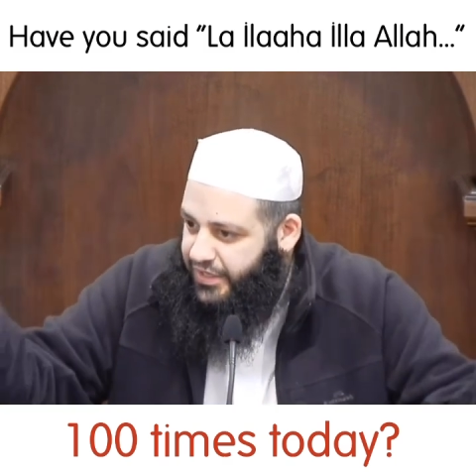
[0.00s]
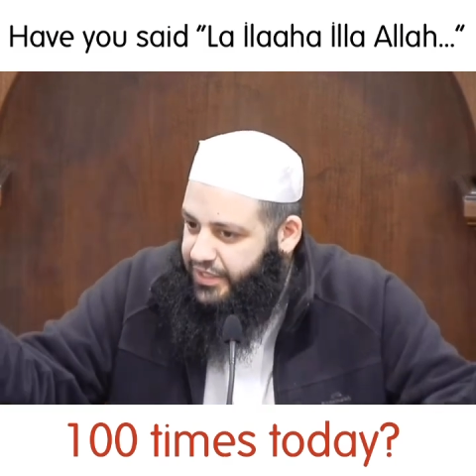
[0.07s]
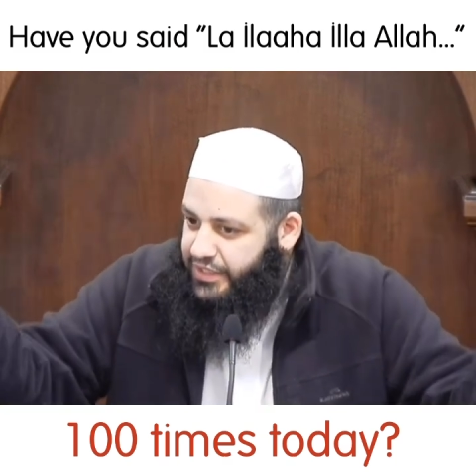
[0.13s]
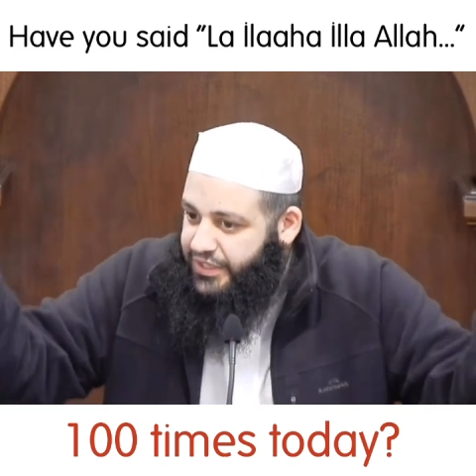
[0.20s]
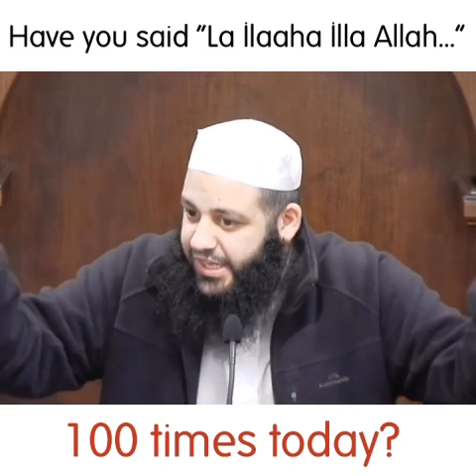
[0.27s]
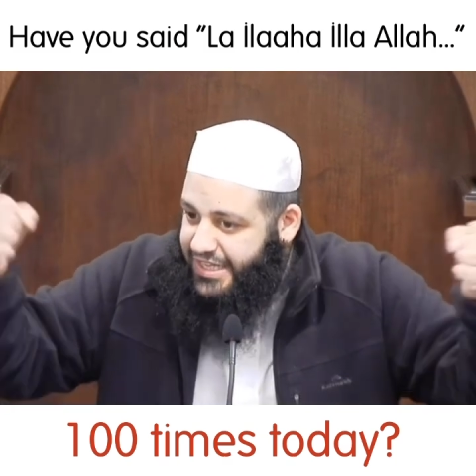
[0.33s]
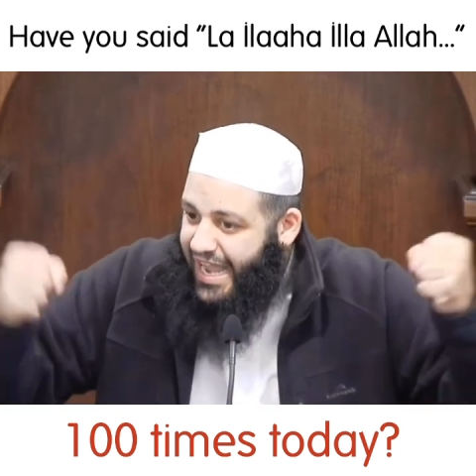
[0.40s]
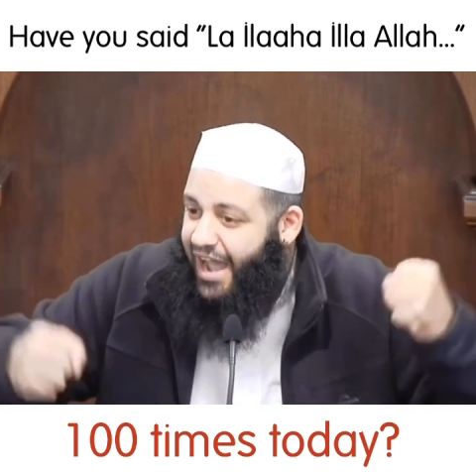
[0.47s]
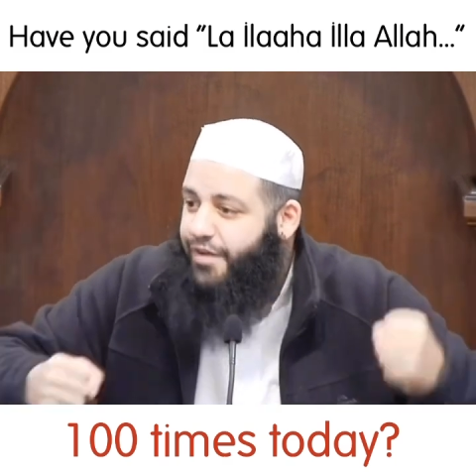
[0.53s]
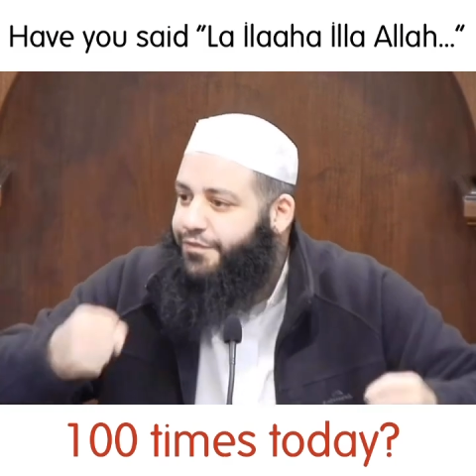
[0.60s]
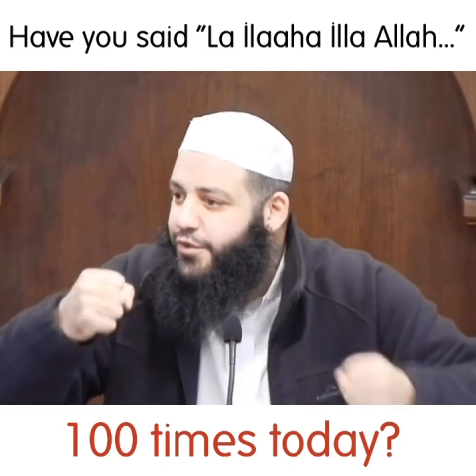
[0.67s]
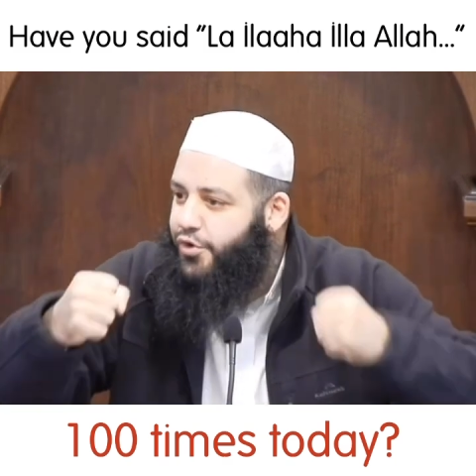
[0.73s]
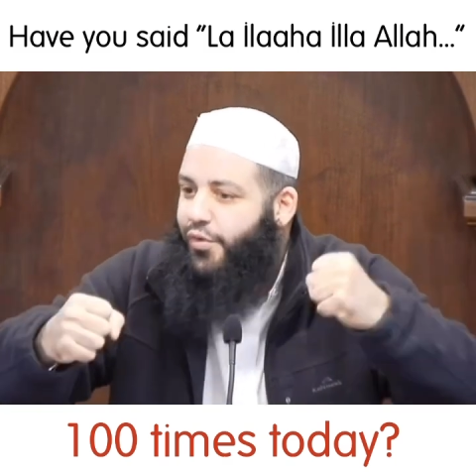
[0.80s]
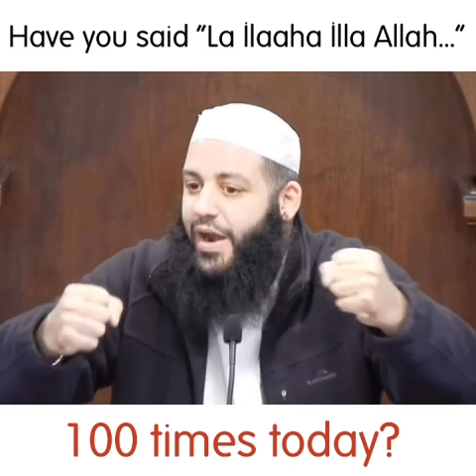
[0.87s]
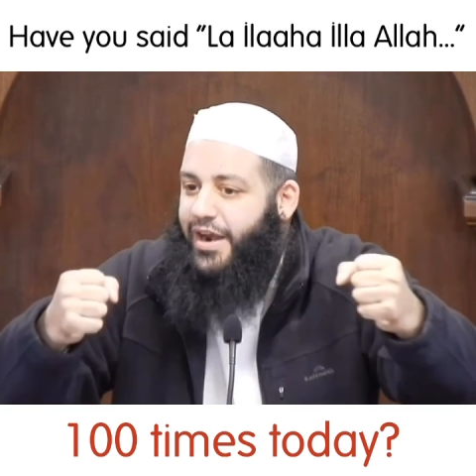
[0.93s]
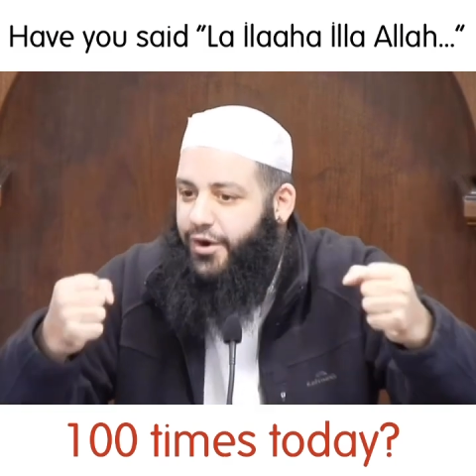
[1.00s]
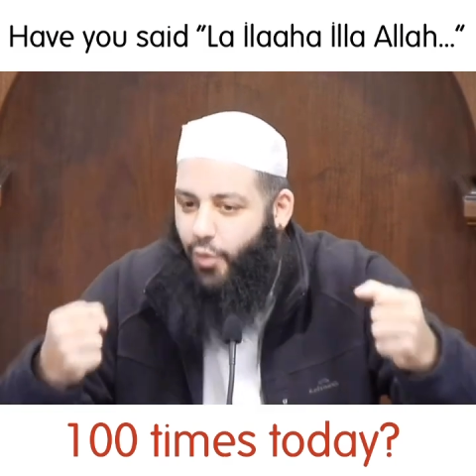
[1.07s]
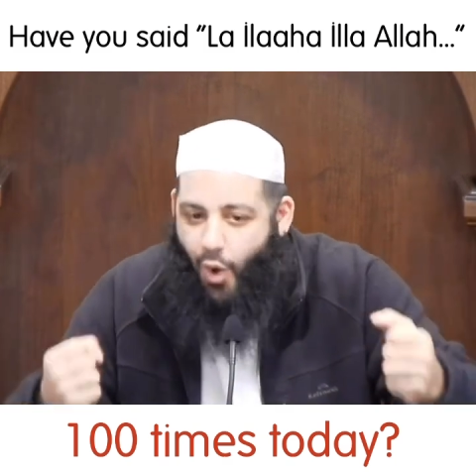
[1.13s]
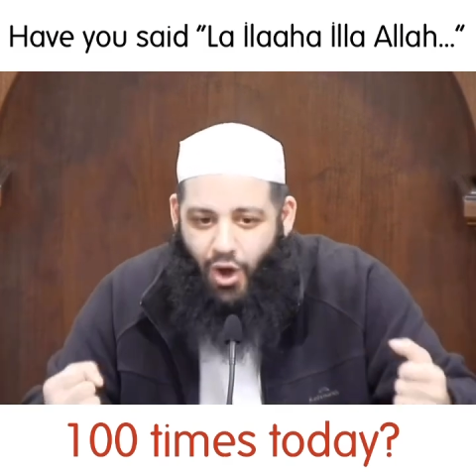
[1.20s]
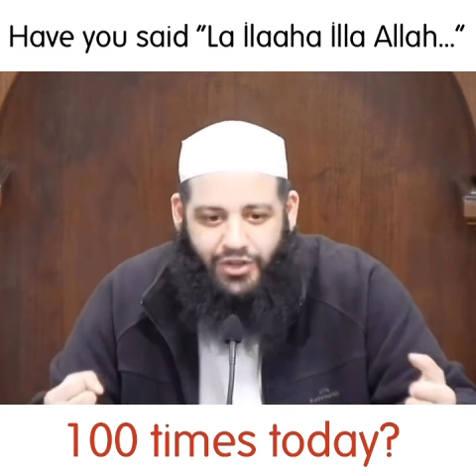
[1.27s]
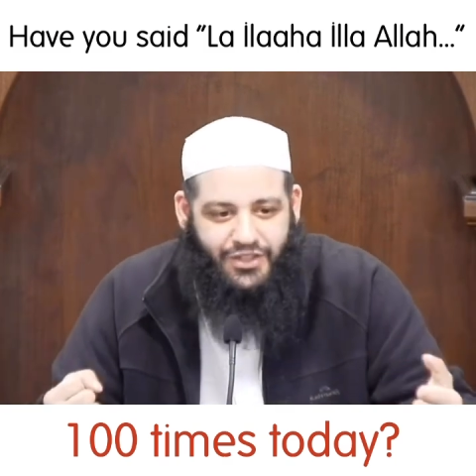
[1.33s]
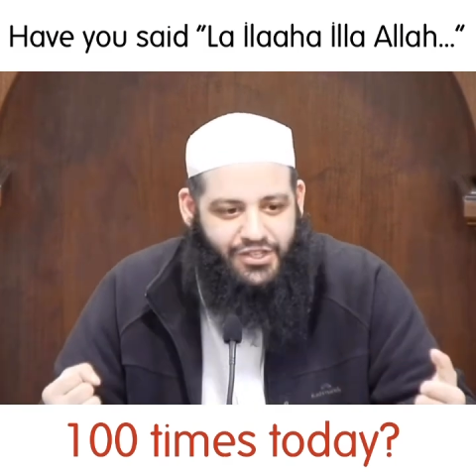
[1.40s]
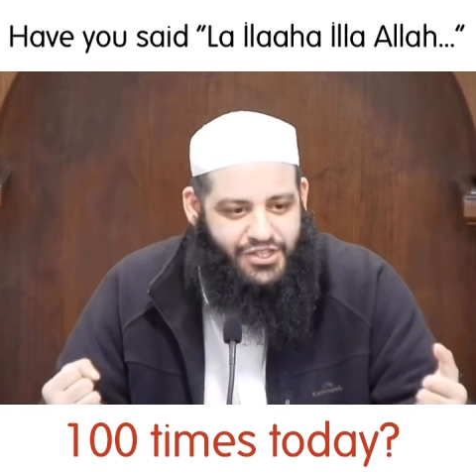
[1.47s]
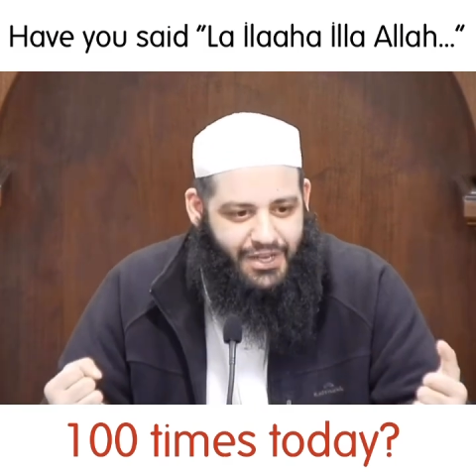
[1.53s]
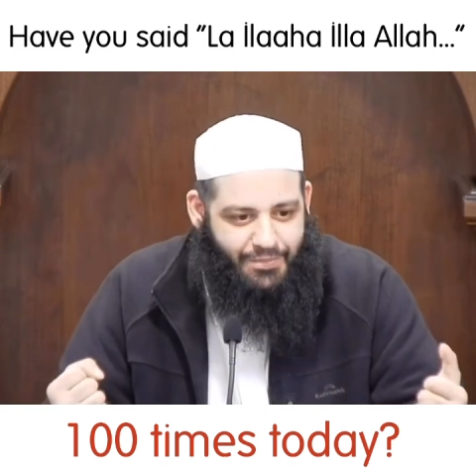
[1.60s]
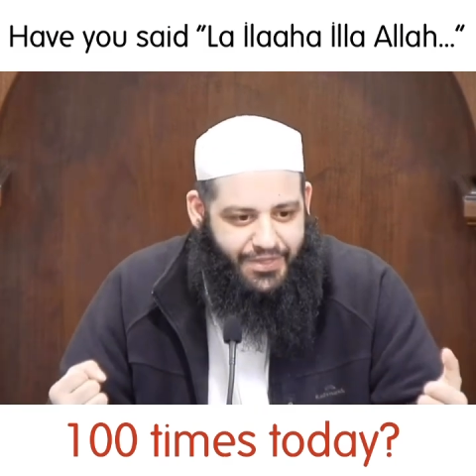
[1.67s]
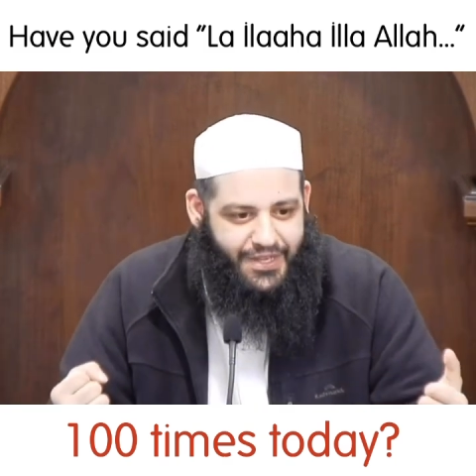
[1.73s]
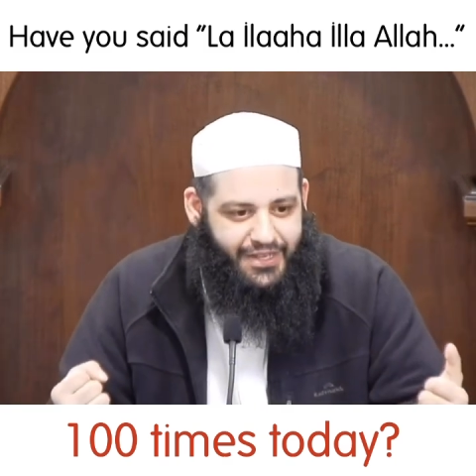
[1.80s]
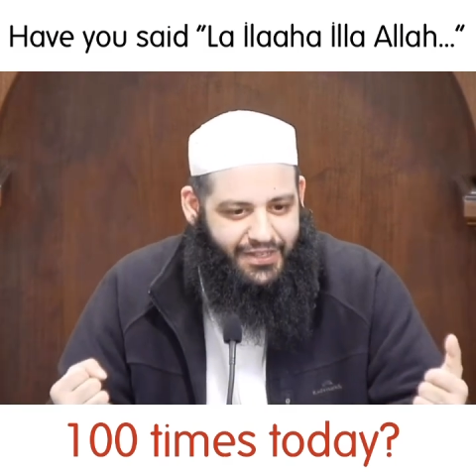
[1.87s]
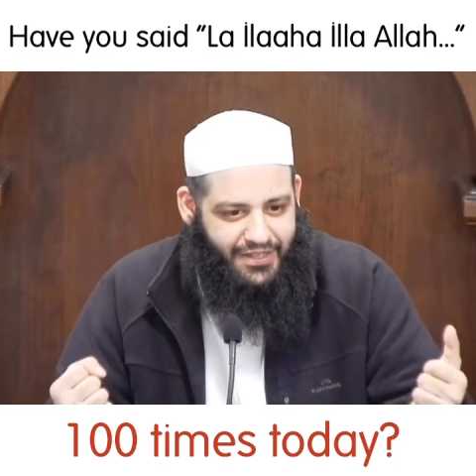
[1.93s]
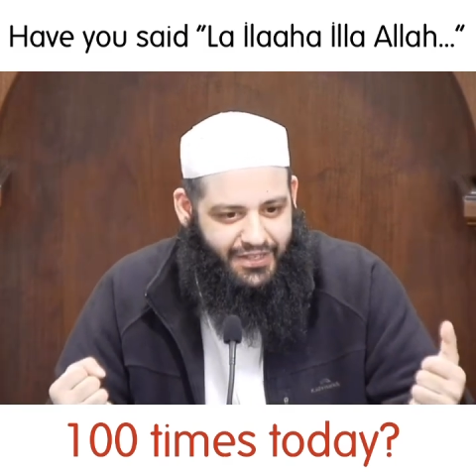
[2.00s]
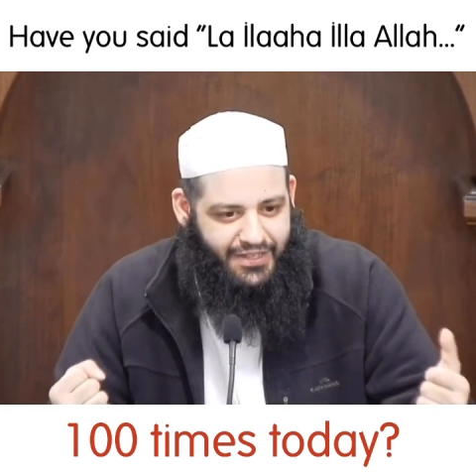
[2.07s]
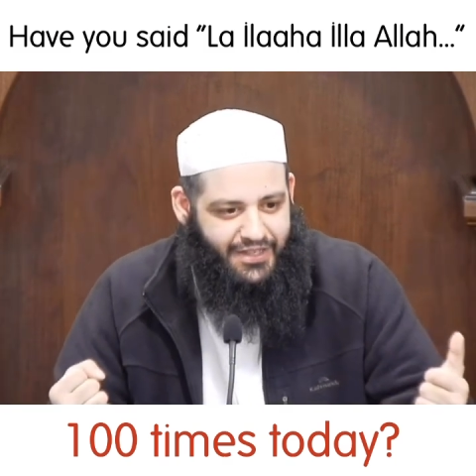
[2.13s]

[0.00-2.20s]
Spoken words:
Did you have to run and walk to something?